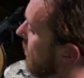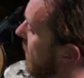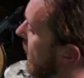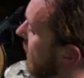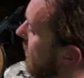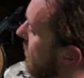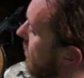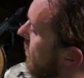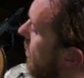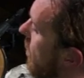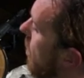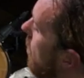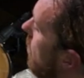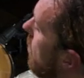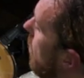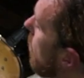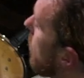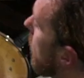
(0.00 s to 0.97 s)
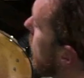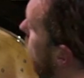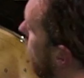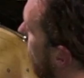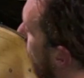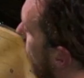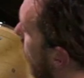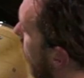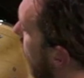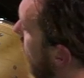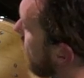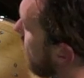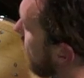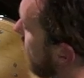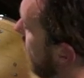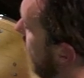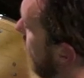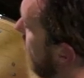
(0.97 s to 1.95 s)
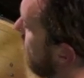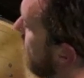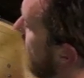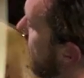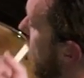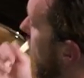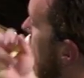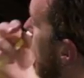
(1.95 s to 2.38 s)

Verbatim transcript: dead stroke, or we cross stick, but we're